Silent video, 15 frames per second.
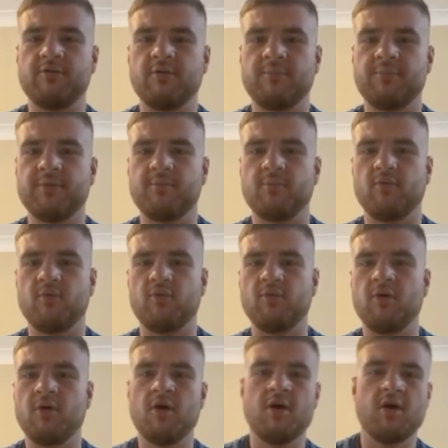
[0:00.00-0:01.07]
a bit more
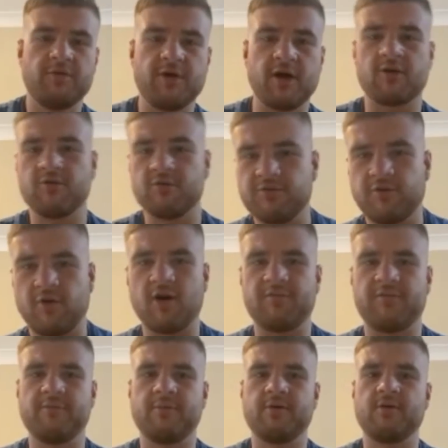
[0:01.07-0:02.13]
ducker and
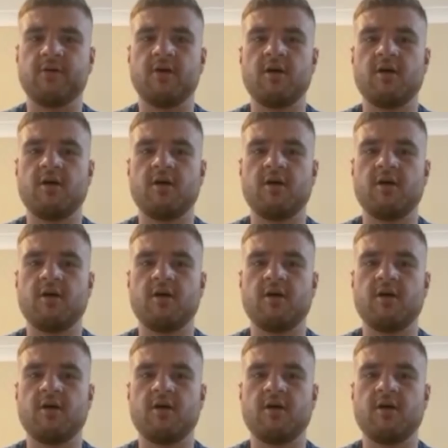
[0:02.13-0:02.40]
diver, but